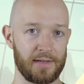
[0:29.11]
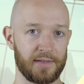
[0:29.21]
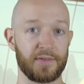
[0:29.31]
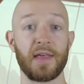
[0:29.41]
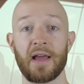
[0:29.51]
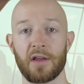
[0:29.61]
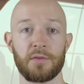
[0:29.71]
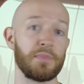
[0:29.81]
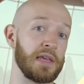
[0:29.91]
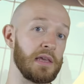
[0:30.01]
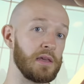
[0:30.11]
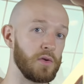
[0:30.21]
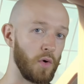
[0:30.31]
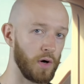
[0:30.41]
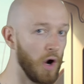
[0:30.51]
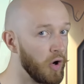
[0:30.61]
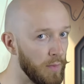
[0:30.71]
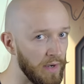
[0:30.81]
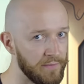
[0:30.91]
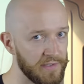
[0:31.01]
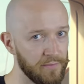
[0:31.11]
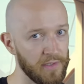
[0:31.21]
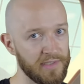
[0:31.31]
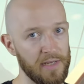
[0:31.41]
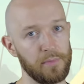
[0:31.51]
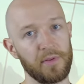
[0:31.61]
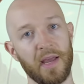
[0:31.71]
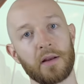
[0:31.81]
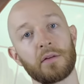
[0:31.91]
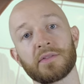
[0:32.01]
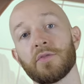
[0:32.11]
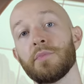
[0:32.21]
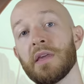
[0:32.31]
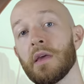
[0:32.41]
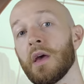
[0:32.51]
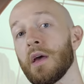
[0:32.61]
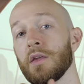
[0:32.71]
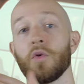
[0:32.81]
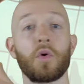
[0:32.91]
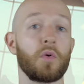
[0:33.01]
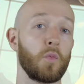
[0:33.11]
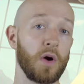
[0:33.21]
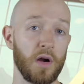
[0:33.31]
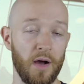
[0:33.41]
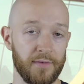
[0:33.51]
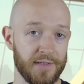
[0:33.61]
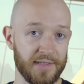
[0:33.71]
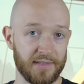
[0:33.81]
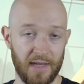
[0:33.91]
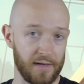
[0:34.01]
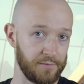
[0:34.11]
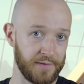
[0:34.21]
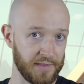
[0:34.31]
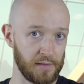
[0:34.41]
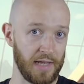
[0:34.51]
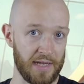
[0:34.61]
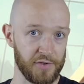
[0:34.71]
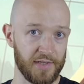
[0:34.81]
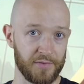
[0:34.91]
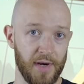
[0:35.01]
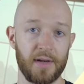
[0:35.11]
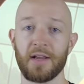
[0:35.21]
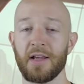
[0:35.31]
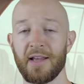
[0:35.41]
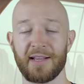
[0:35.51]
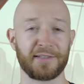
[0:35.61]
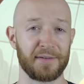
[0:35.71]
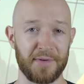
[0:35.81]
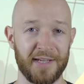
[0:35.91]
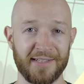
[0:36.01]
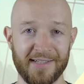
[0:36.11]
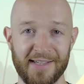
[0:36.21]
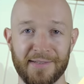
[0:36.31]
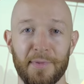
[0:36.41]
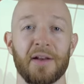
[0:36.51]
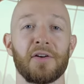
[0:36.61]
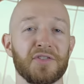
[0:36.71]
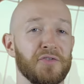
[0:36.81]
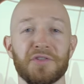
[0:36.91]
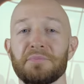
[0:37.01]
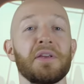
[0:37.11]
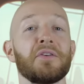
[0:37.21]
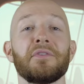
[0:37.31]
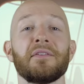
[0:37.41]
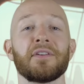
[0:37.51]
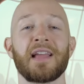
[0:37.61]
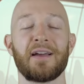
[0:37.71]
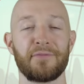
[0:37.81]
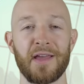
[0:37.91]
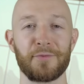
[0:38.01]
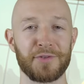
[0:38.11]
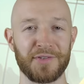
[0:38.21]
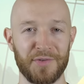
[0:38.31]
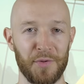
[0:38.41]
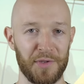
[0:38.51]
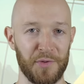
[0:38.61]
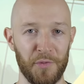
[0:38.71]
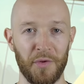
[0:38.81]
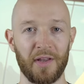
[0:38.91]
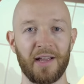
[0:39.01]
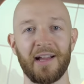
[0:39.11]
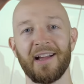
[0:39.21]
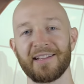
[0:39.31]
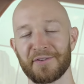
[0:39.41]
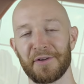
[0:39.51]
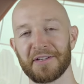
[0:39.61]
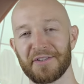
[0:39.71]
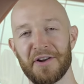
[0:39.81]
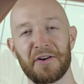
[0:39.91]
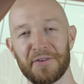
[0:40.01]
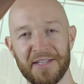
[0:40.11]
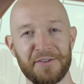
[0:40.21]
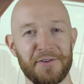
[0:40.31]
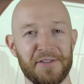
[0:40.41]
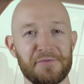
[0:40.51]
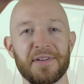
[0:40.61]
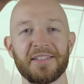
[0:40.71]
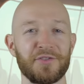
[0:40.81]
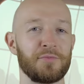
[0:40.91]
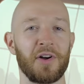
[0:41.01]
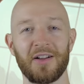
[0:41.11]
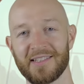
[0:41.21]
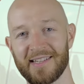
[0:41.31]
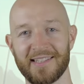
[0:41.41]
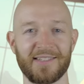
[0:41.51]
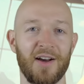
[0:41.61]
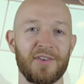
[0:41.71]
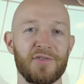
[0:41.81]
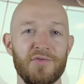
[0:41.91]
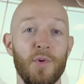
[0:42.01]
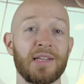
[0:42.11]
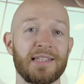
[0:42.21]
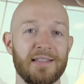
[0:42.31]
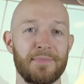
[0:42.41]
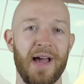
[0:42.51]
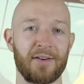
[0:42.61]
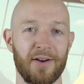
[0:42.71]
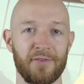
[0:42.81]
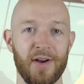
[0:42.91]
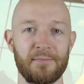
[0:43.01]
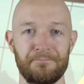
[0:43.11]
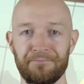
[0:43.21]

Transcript: So that could be your home office, for example. That could also be your work office at a physical address, right? In some cases, this might also just be your favorite cafe, which is totally cool, so long as you're not really doing too many Zoom calls and it's not too noisy in the background, right?